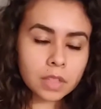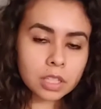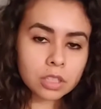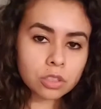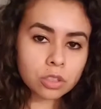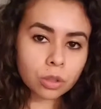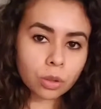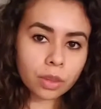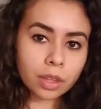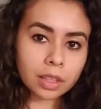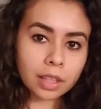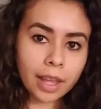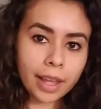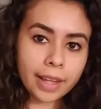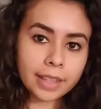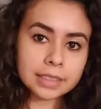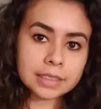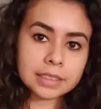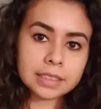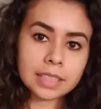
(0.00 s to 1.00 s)
So the
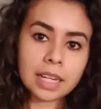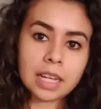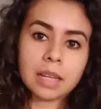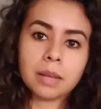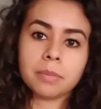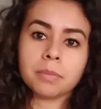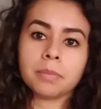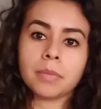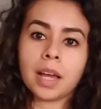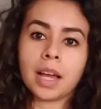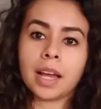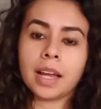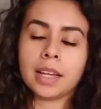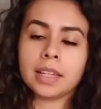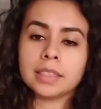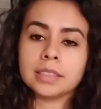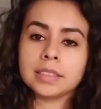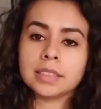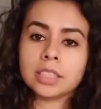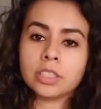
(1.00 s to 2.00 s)
last time
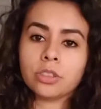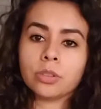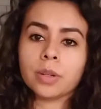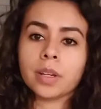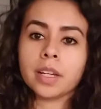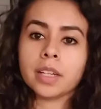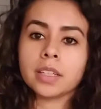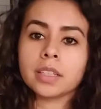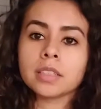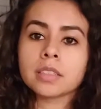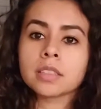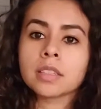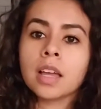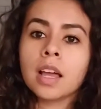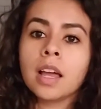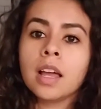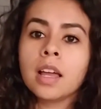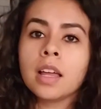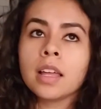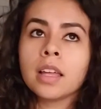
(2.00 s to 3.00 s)
I seen you guys
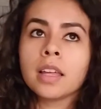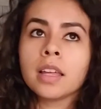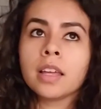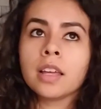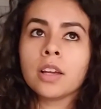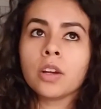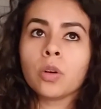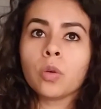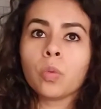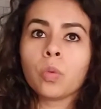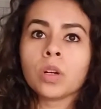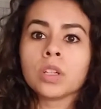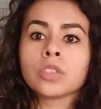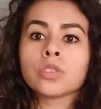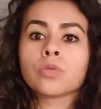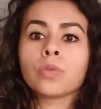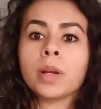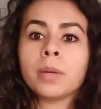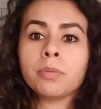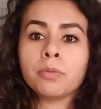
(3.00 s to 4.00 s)

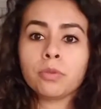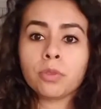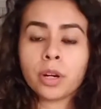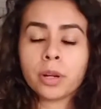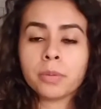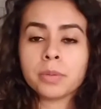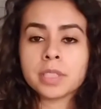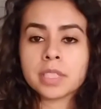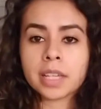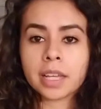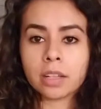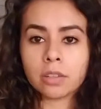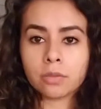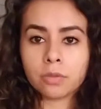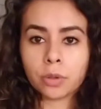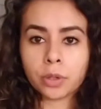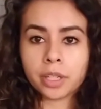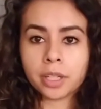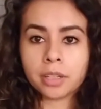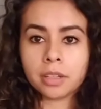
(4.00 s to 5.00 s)
was right before I went to
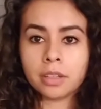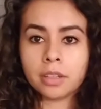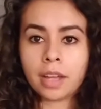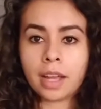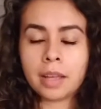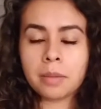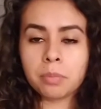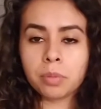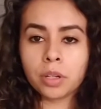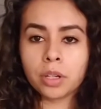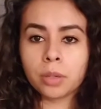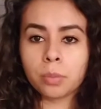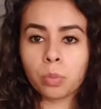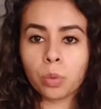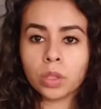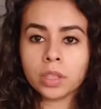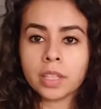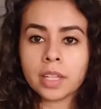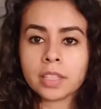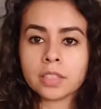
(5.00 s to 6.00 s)
California. I put up
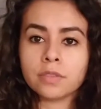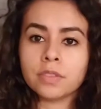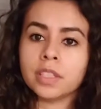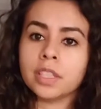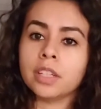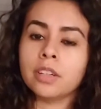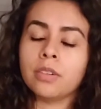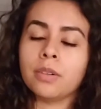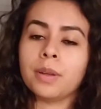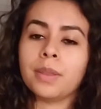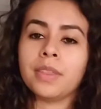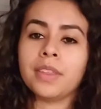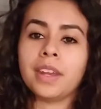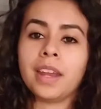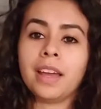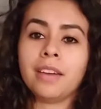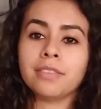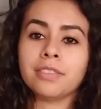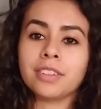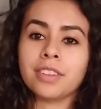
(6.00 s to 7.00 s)
one last video, and then
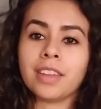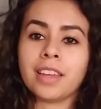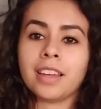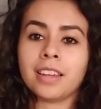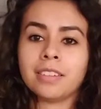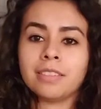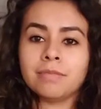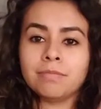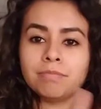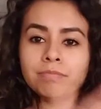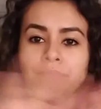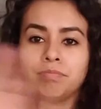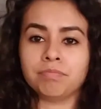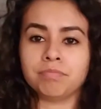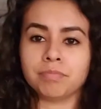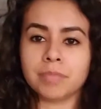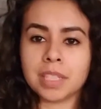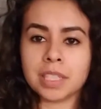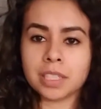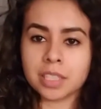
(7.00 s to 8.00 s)
after that,
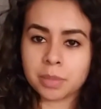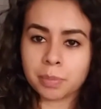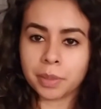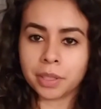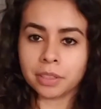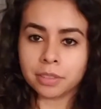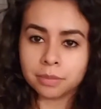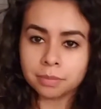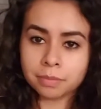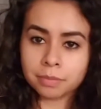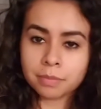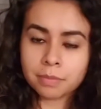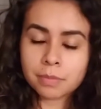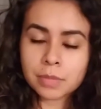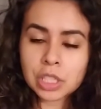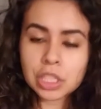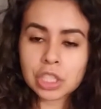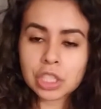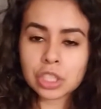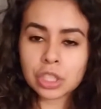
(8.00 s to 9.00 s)
I disappeared.
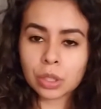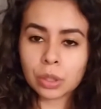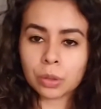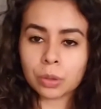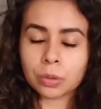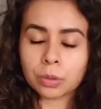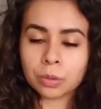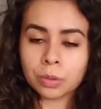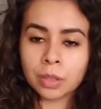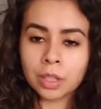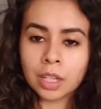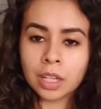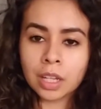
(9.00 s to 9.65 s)
So